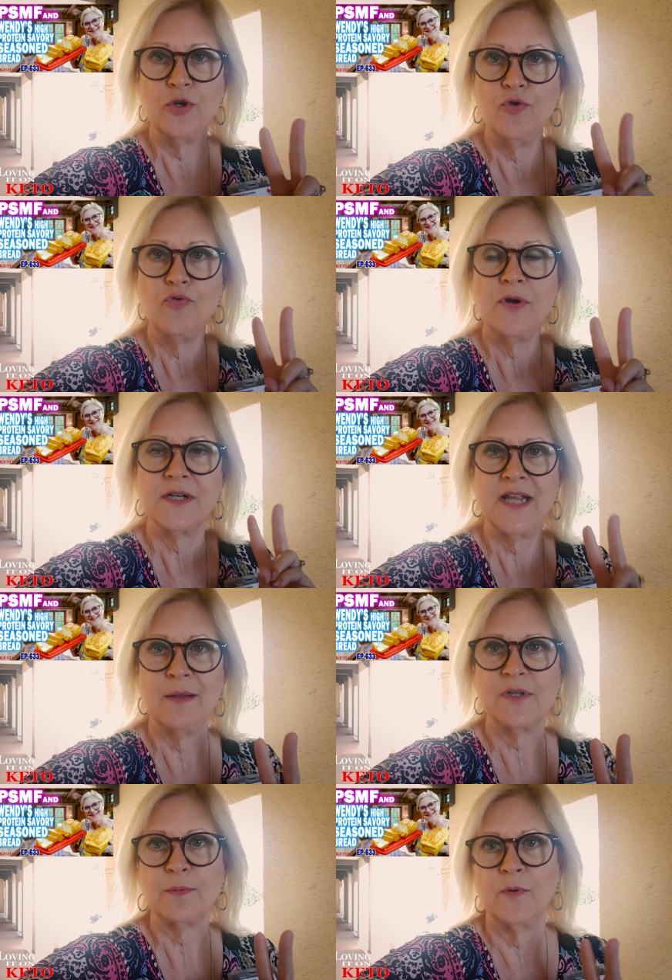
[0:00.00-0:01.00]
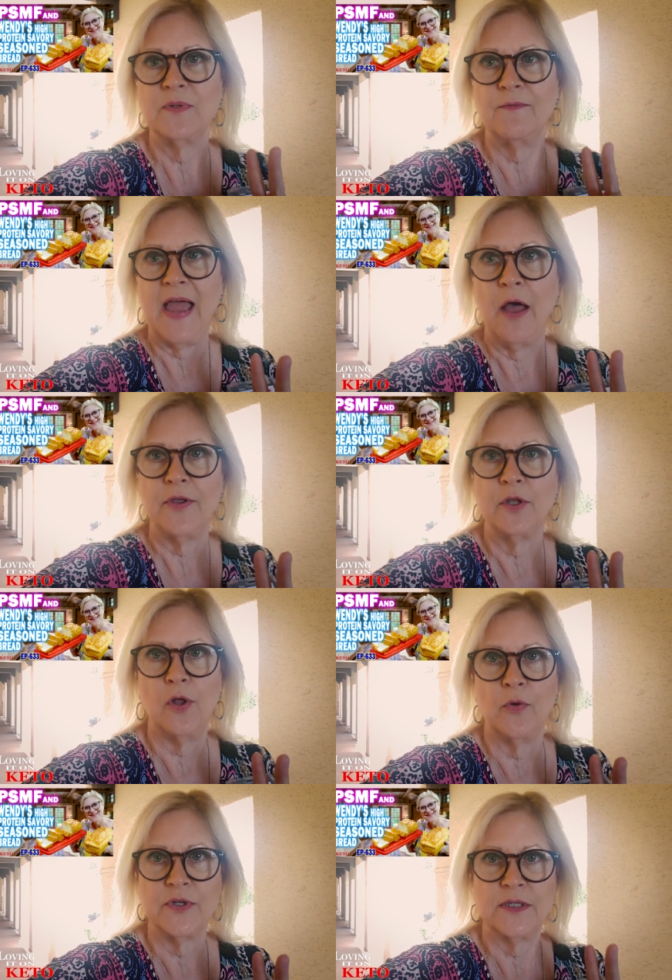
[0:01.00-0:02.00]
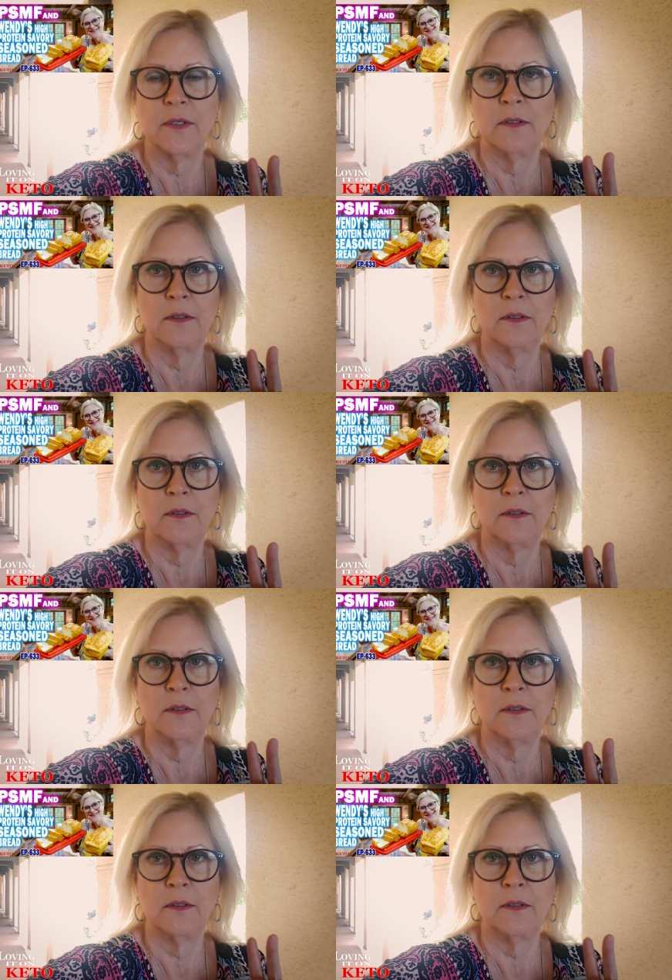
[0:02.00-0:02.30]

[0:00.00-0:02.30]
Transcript: 2 tablespoons of allulose